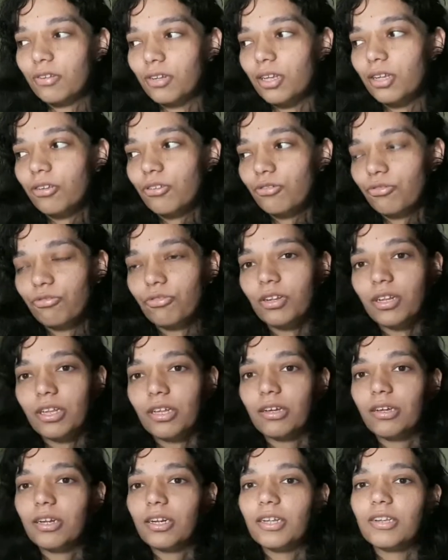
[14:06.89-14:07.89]
It's really
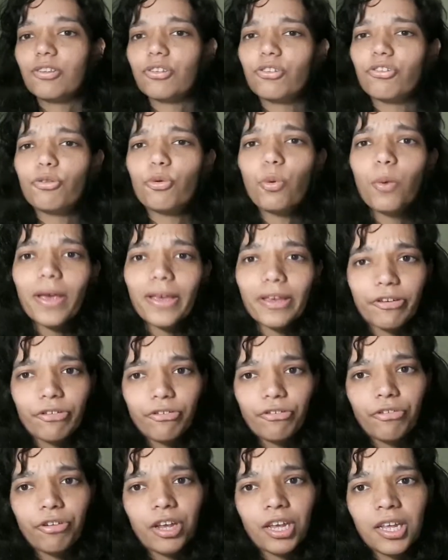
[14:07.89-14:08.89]
good. It's a quick
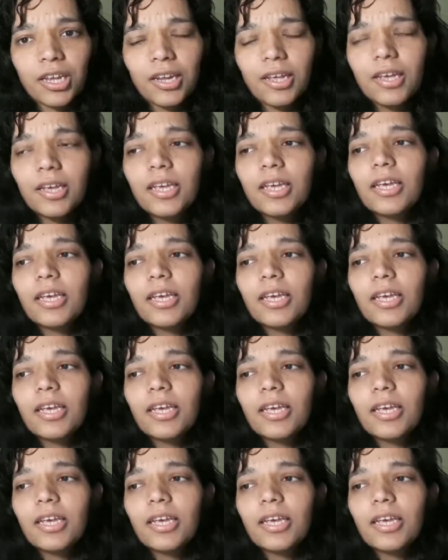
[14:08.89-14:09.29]
read.